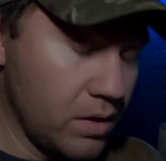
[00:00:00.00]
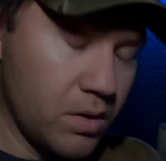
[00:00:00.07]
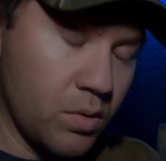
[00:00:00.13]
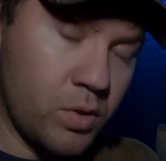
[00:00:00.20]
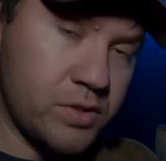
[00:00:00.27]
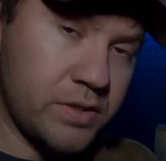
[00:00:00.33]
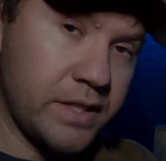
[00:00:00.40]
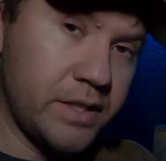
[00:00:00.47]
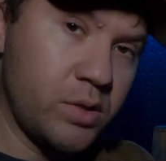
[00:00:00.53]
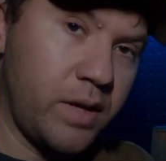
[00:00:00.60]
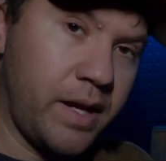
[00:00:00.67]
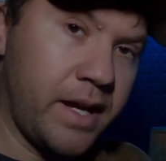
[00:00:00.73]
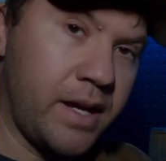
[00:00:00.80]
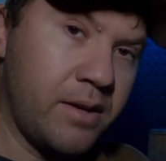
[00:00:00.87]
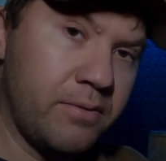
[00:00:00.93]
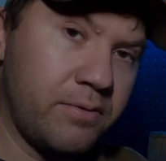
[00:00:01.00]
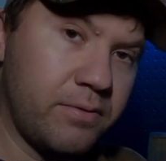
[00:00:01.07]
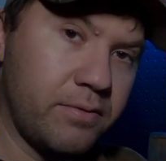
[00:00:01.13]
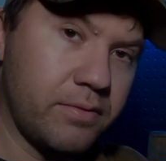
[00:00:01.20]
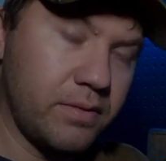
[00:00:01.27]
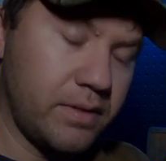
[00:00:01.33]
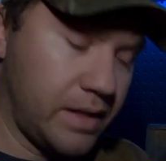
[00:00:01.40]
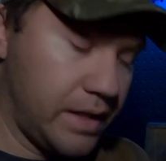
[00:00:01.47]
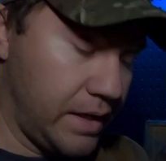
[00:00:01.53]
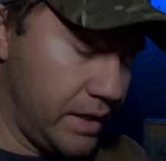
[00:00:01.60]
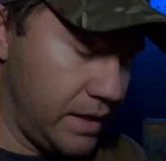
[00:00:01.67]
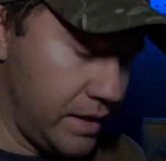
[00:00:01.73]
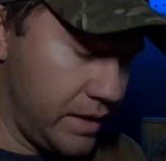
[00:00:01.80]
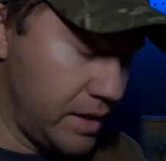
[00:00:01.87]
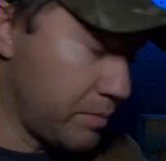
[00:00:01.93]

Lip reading: which they do have a